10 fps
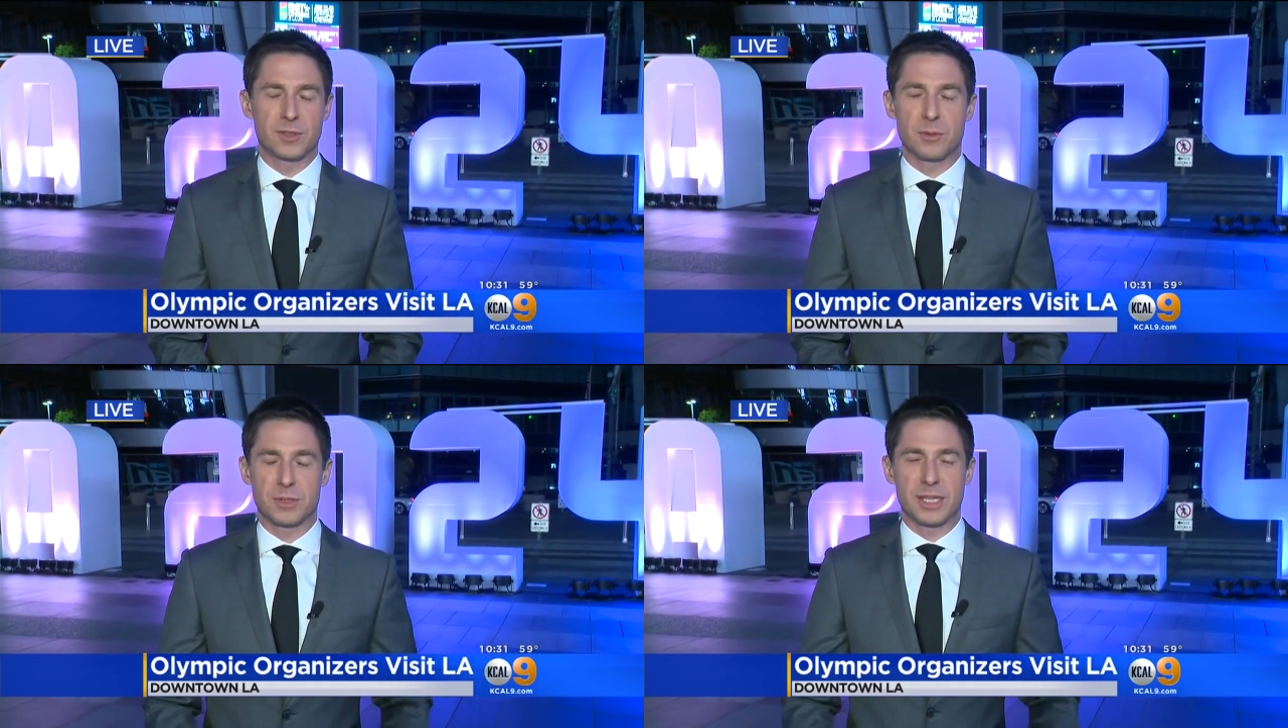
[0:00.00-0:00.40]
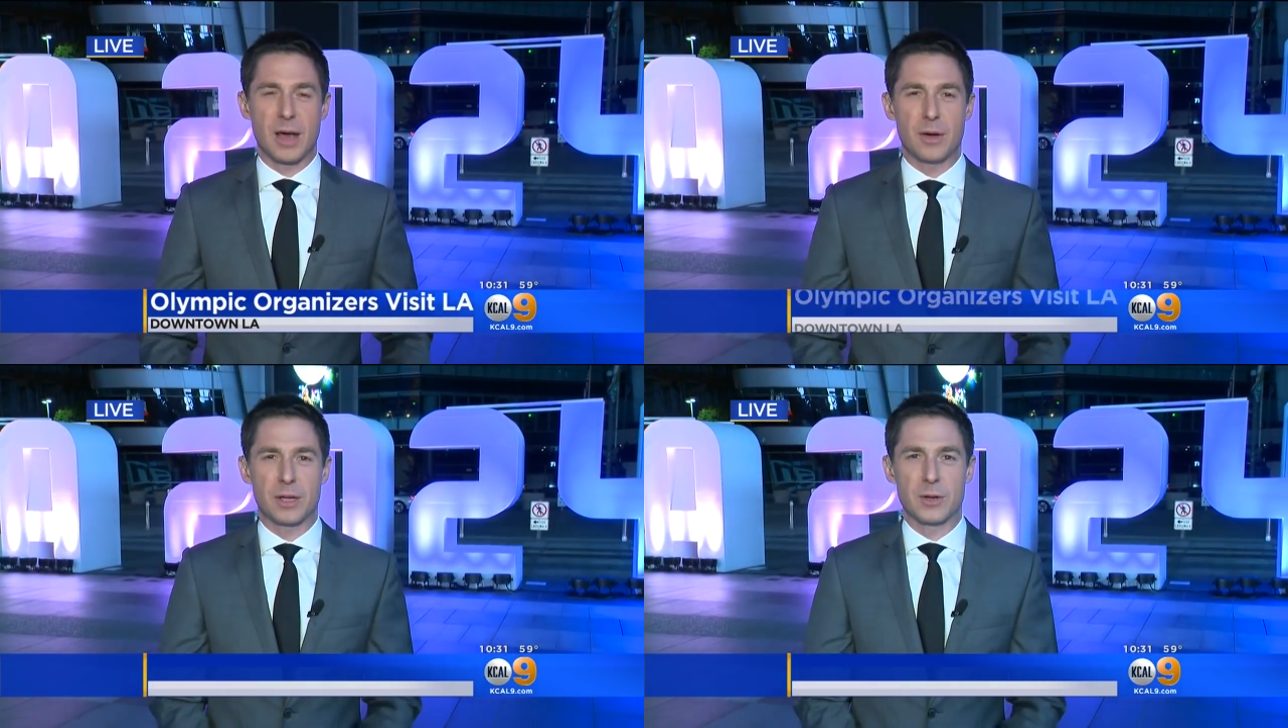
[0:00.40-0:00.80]
So we'll see
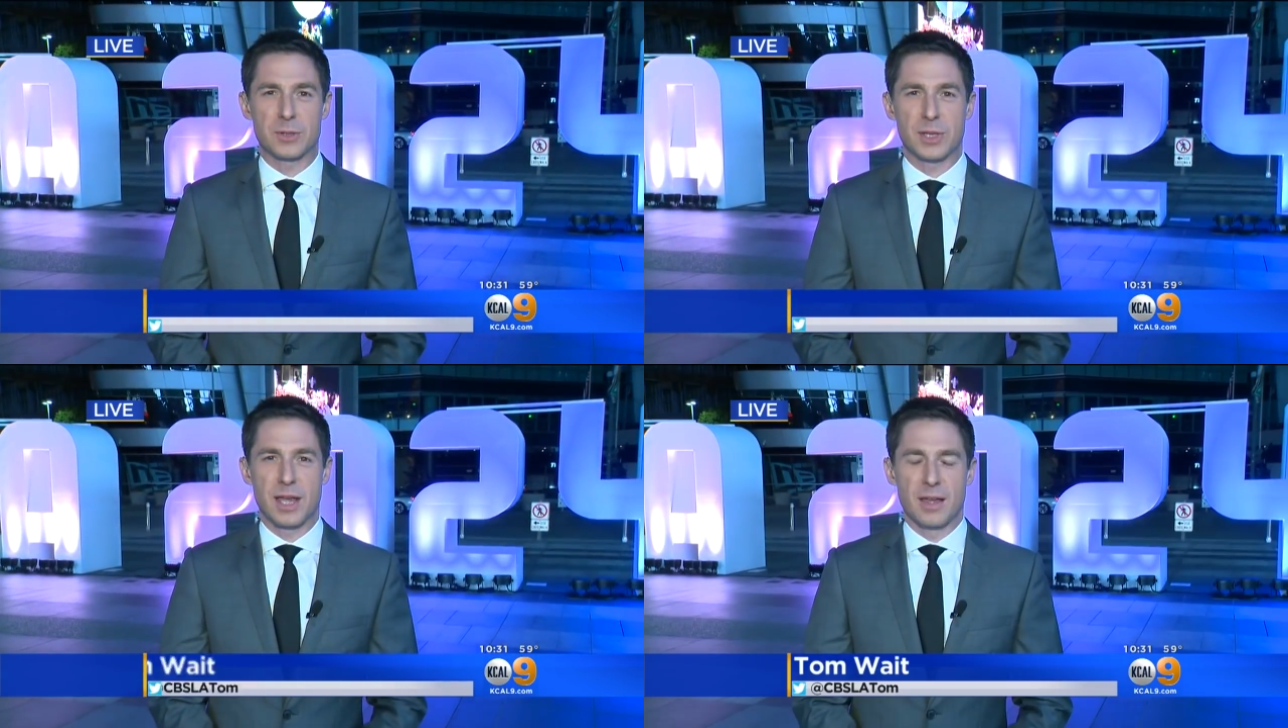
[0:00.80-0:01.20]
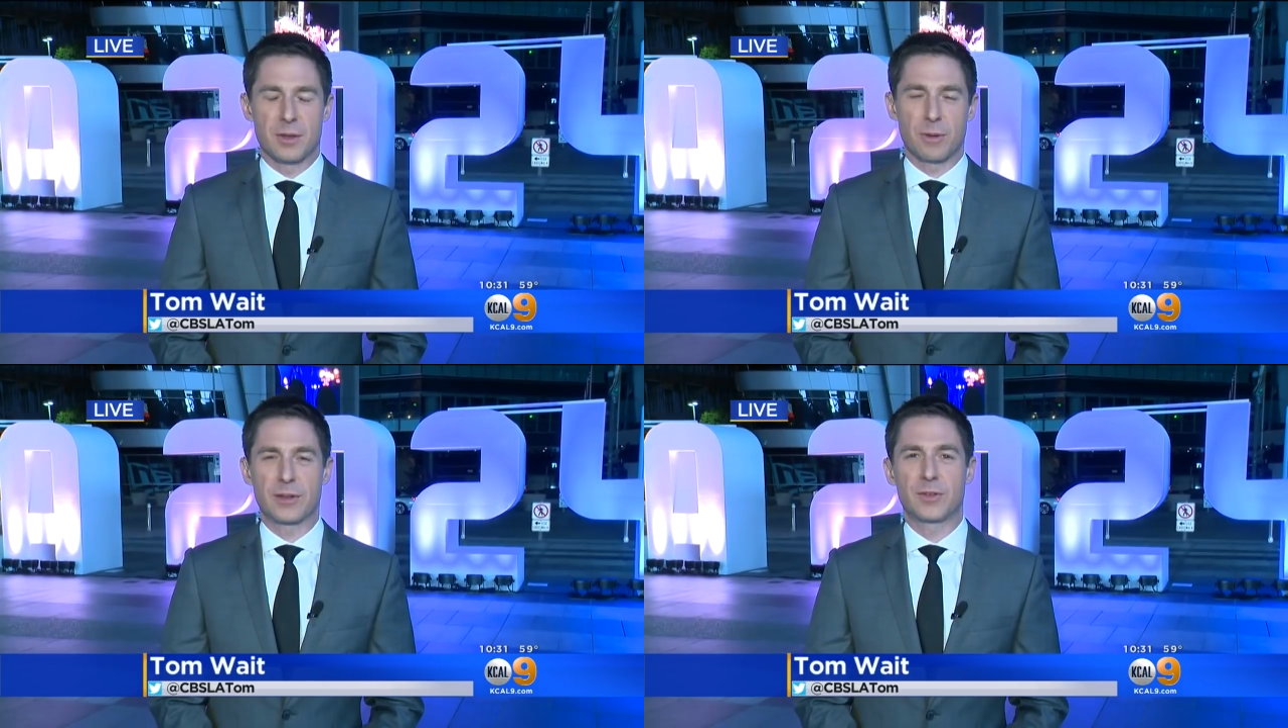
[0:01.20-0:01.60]
how it goes
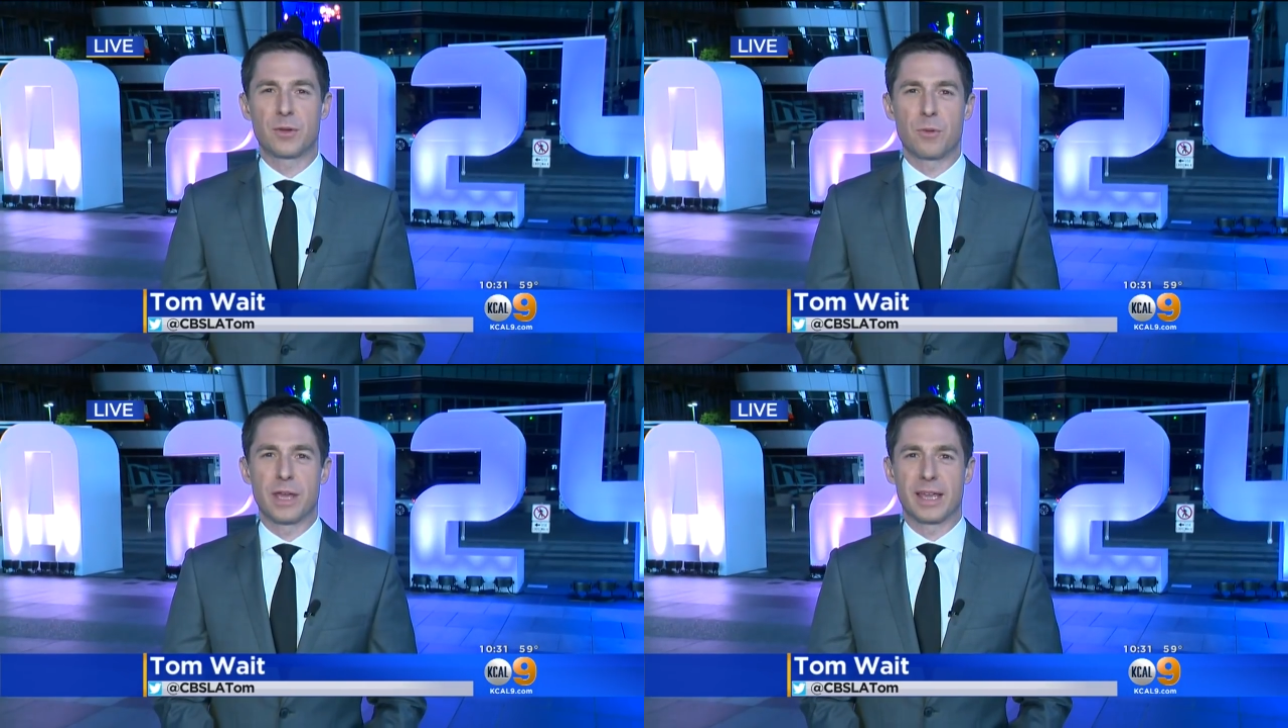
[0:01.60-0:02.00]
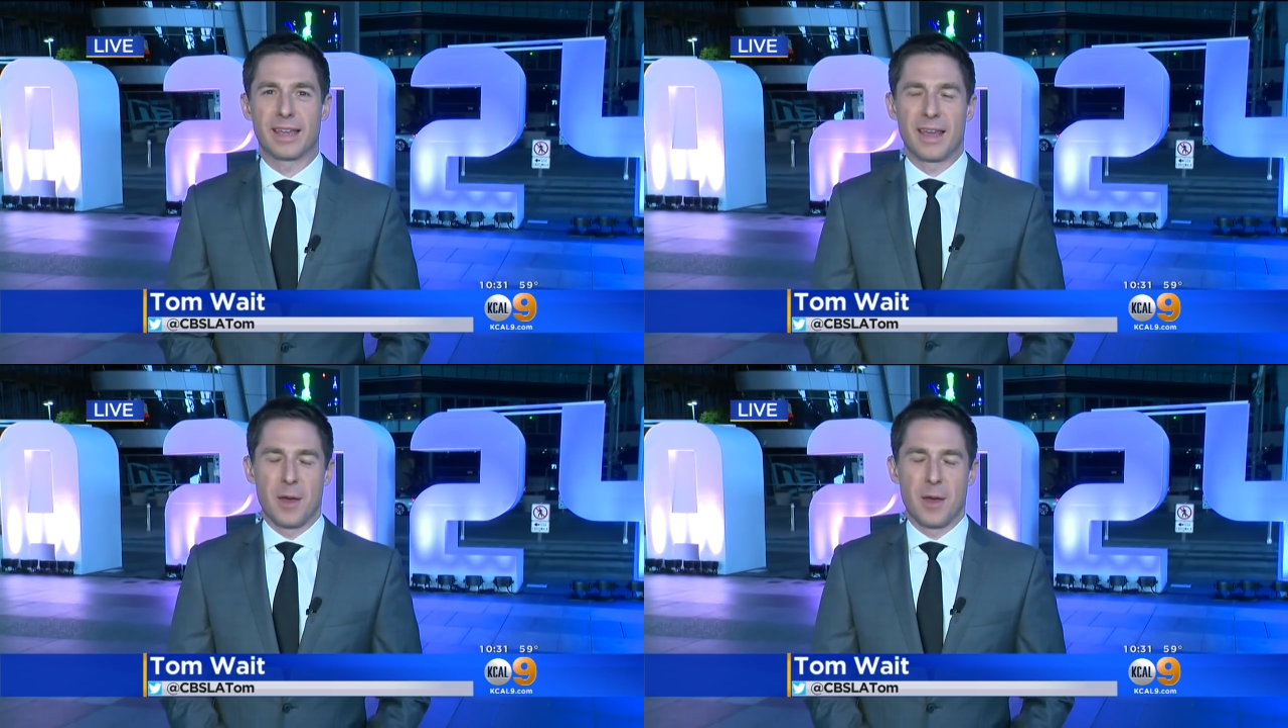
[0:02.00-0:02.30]
the rest of the week.